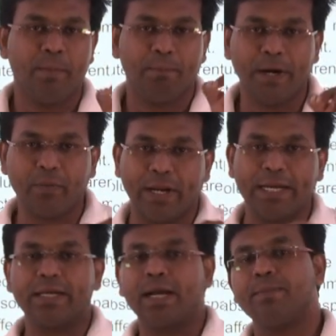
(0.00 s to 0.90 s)
But when
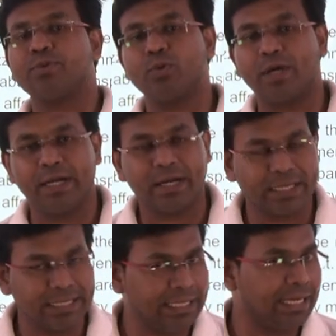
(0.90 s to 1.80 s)
it comes to
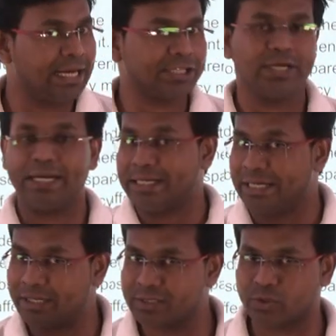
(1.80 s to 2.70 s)
conducting the election, it
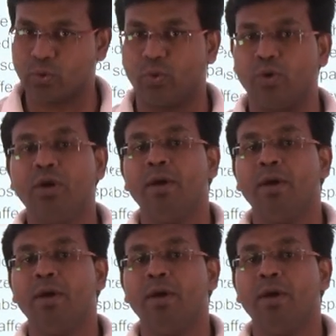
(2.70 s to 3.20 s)
does so.